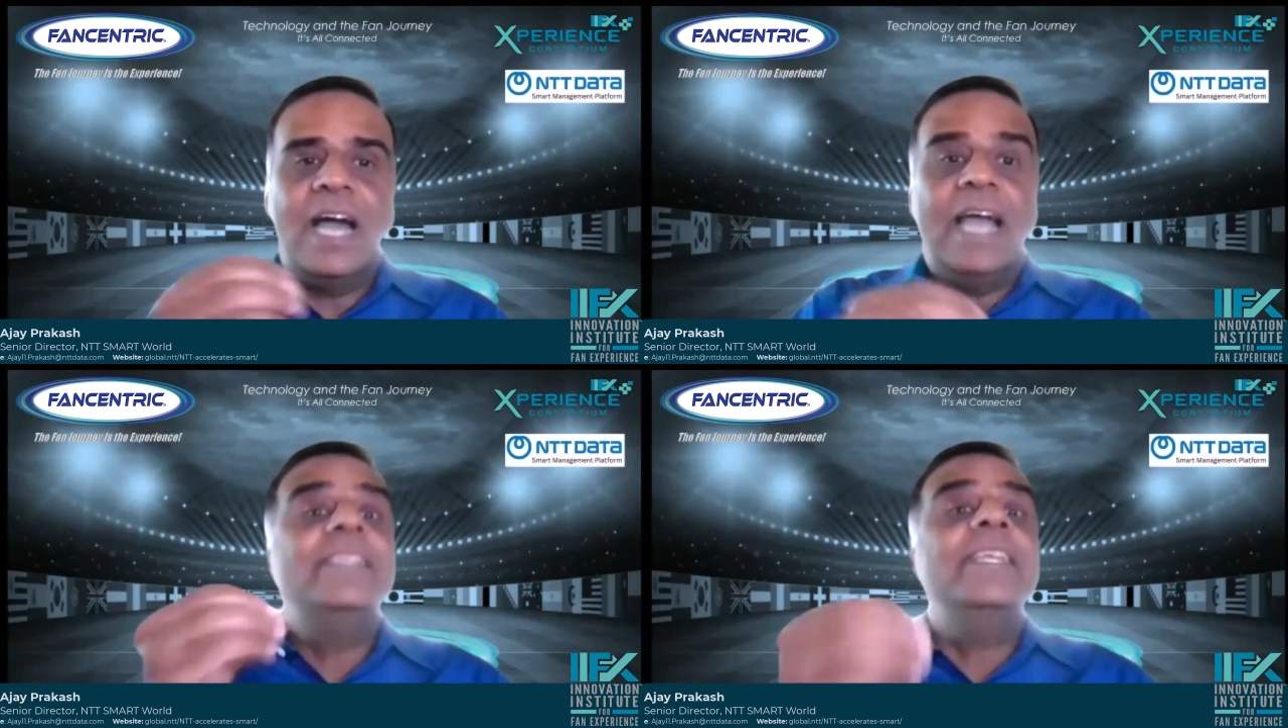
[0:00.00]

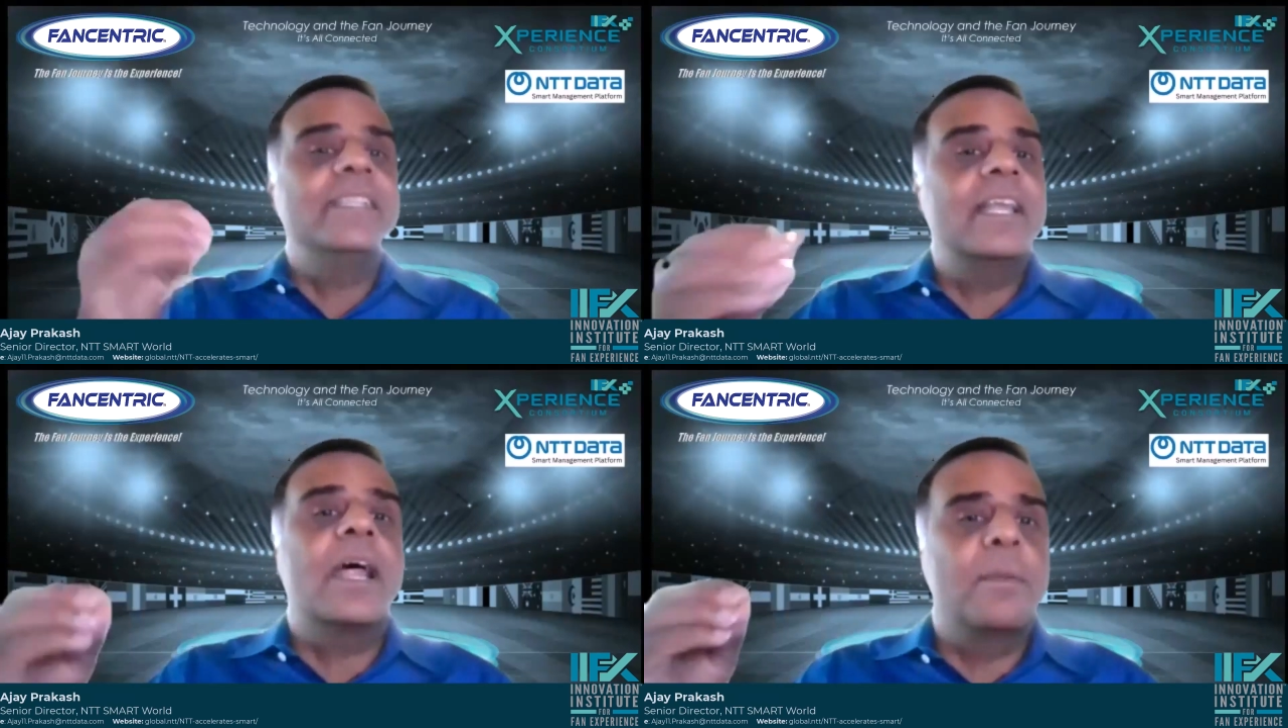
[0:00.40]
I
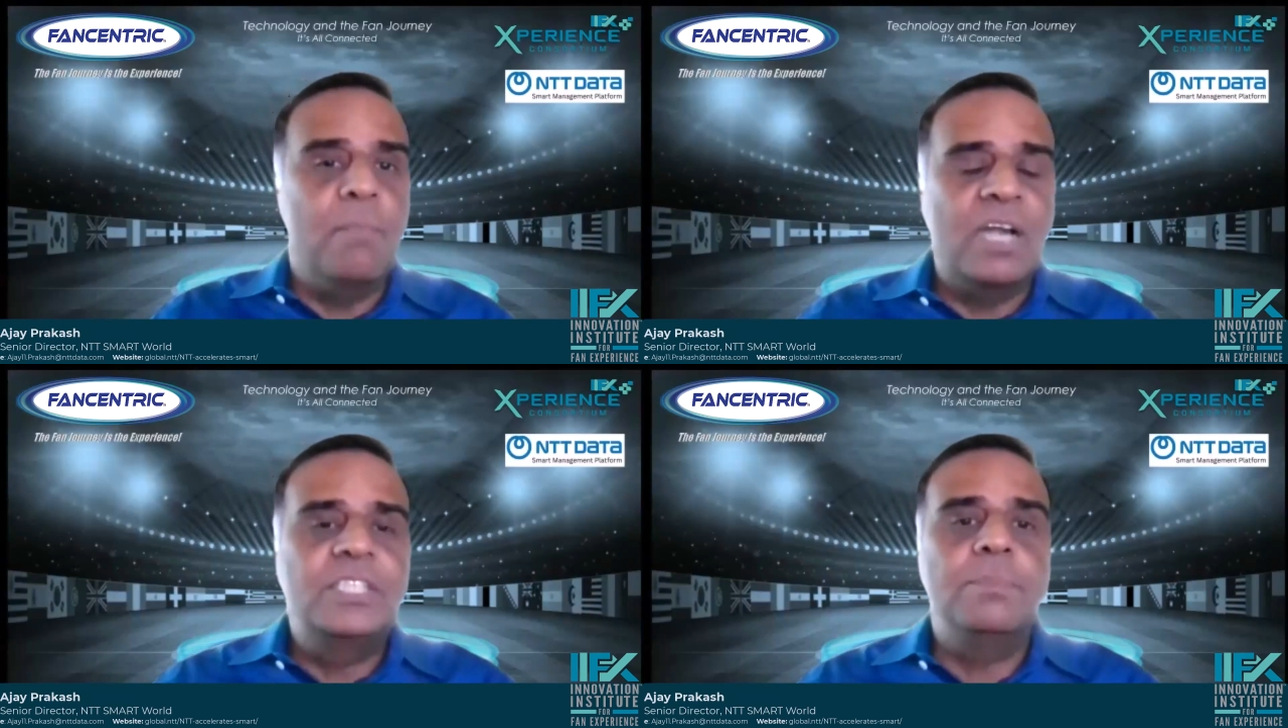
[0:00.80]
think there are
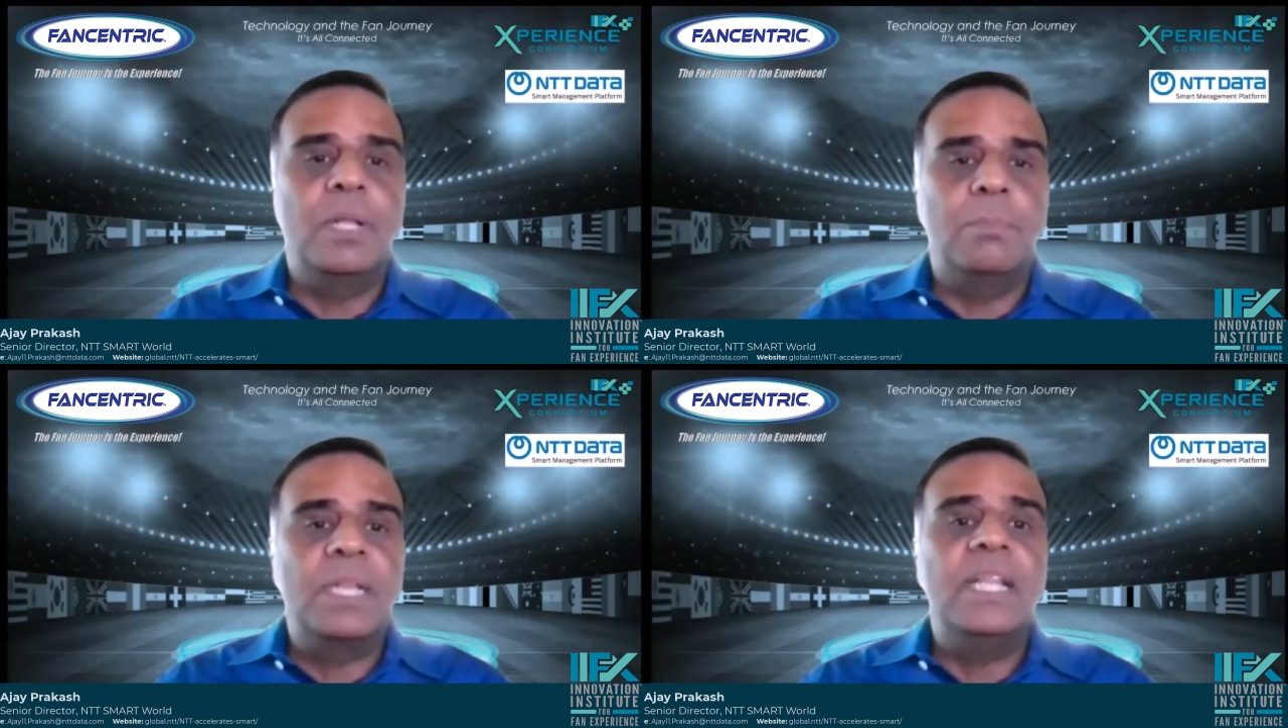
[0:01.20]

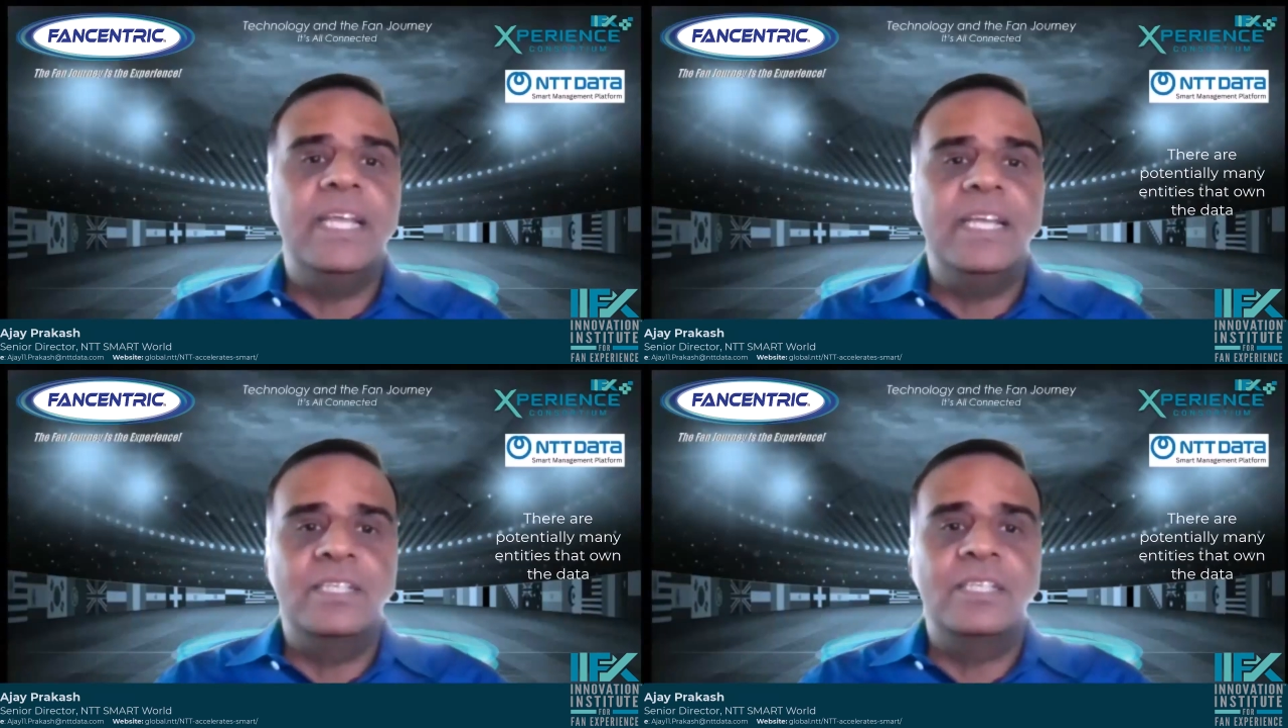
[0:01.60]
multiple
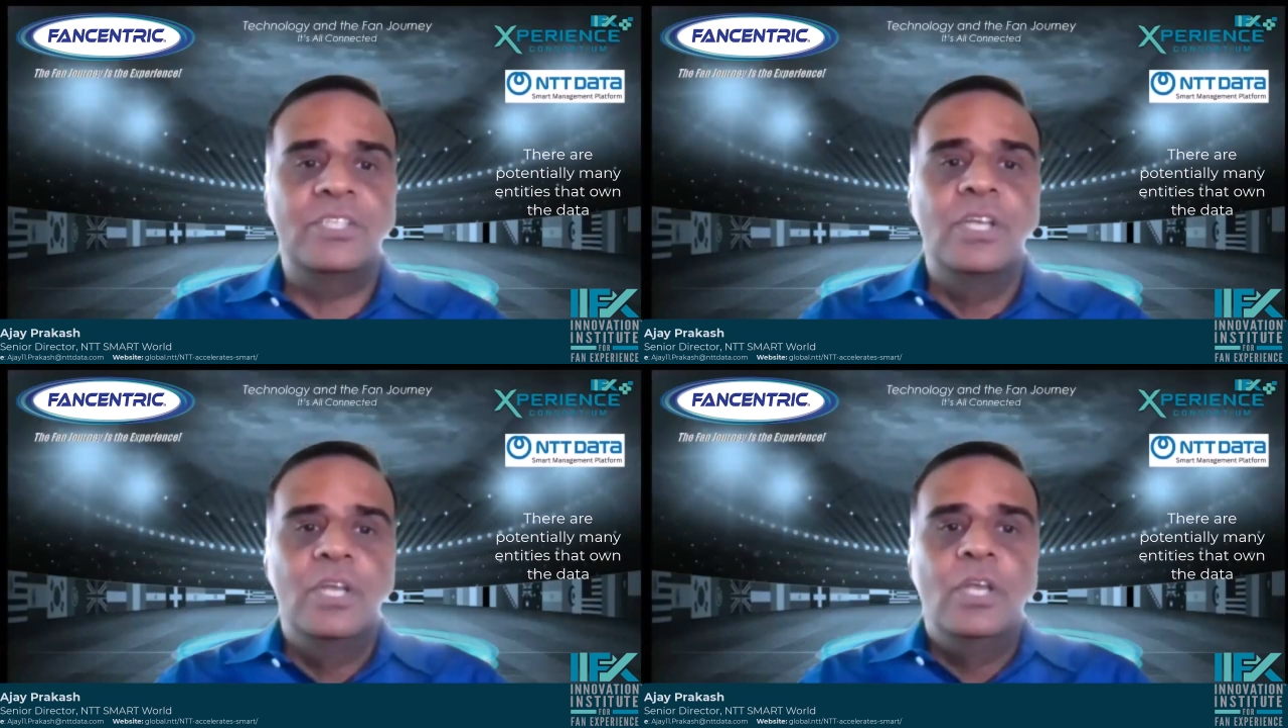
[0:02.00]

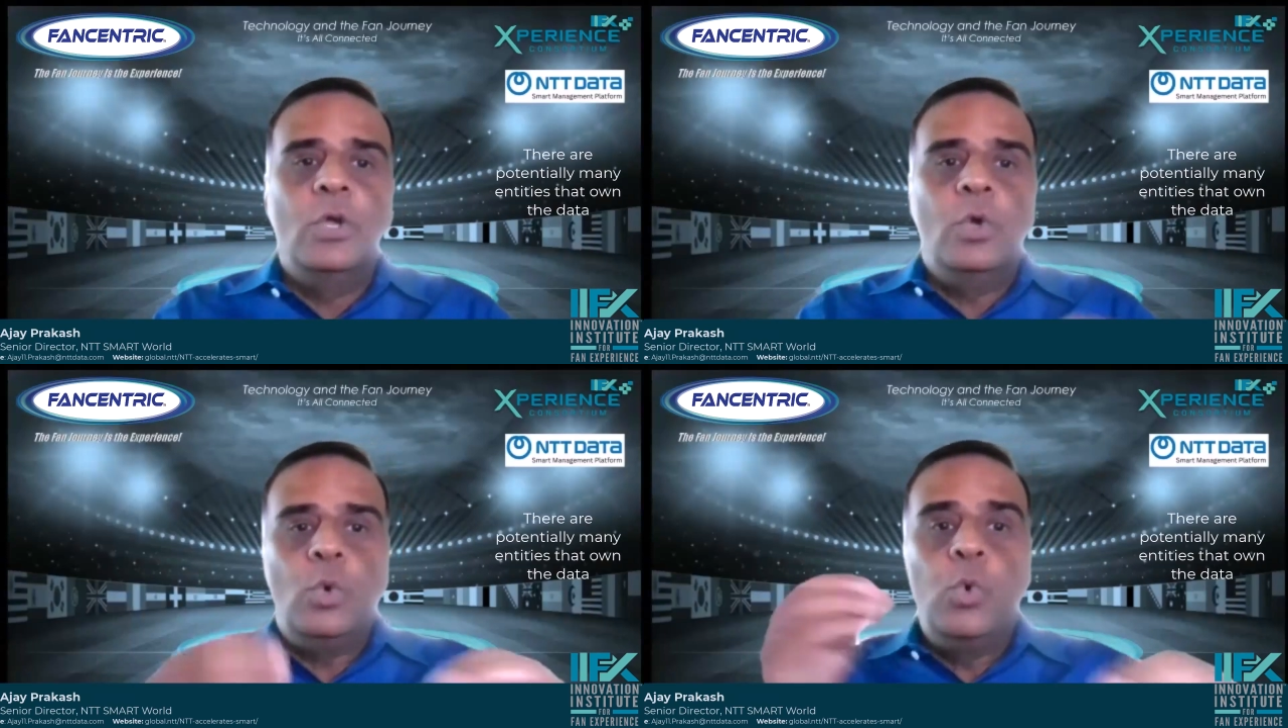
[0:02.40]
players
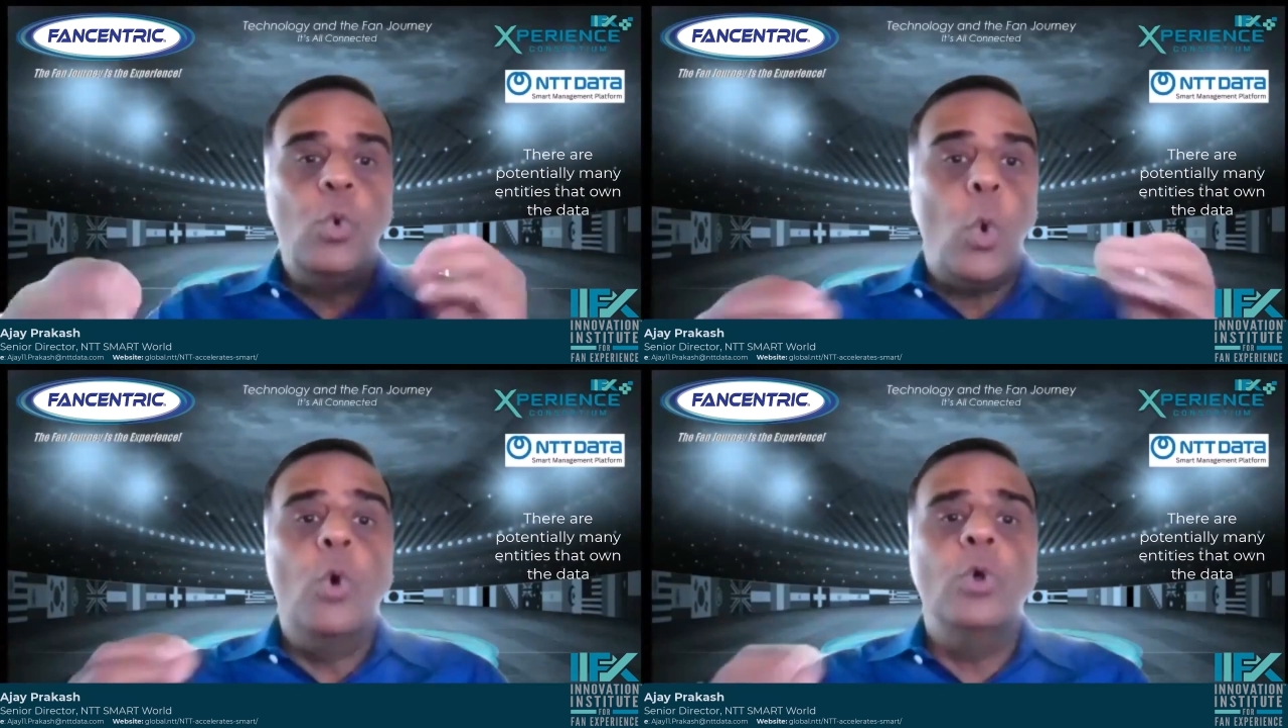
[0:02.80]

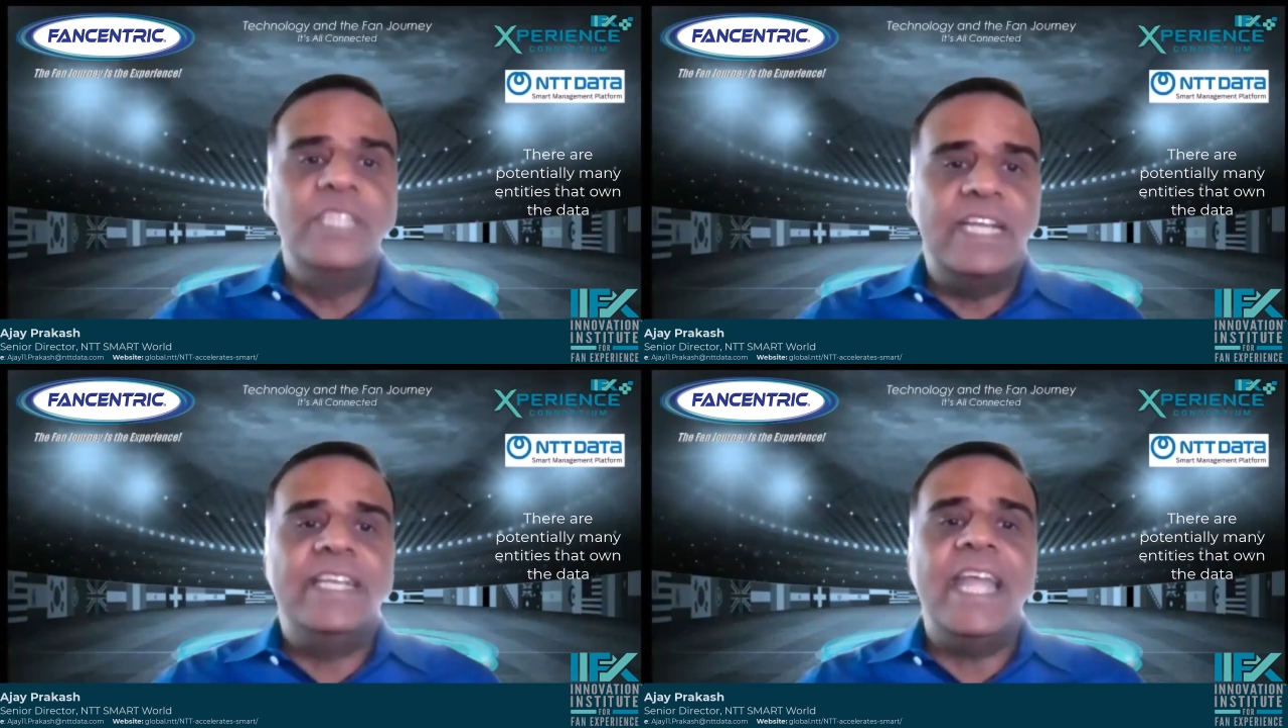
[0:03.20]
who
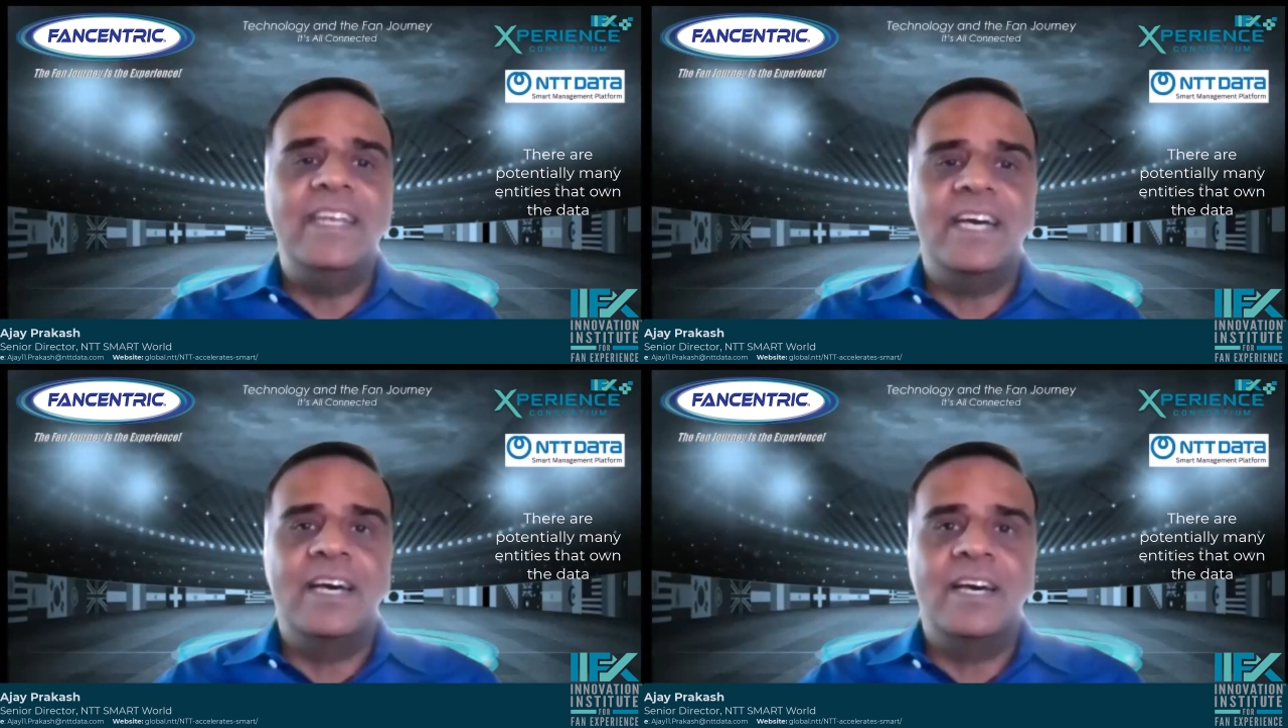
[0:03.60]
own the
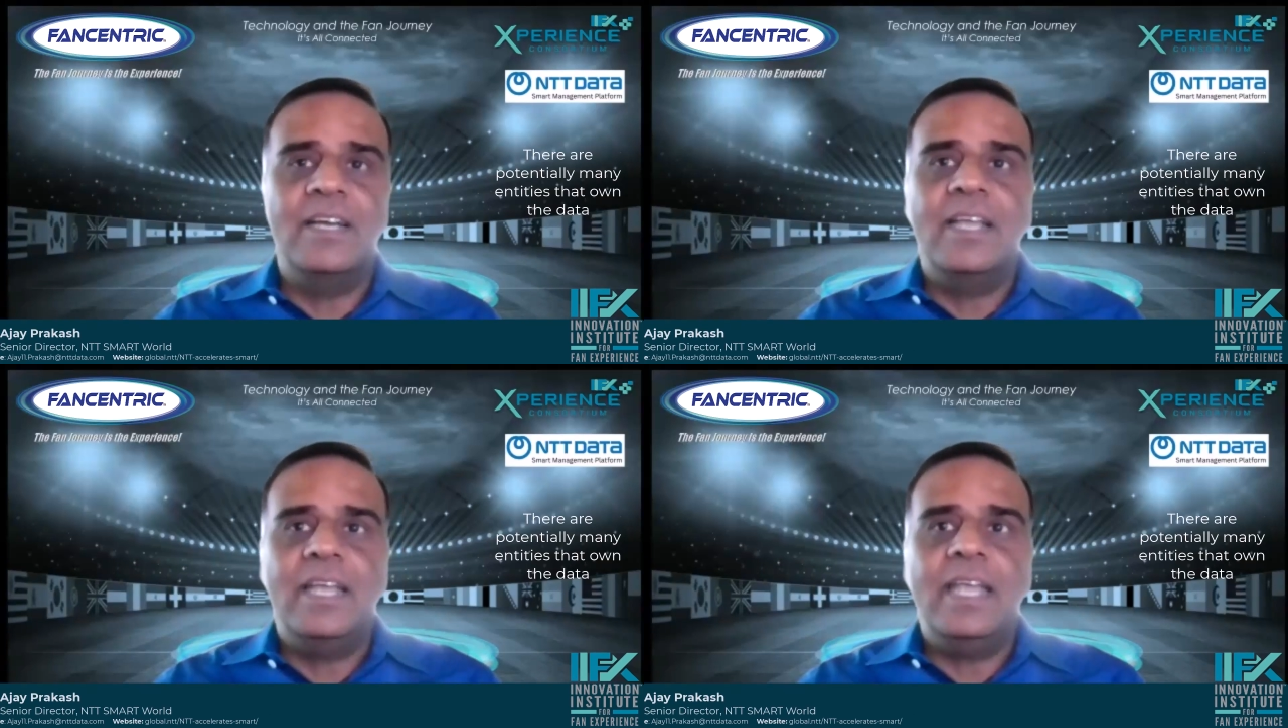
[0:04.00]
data.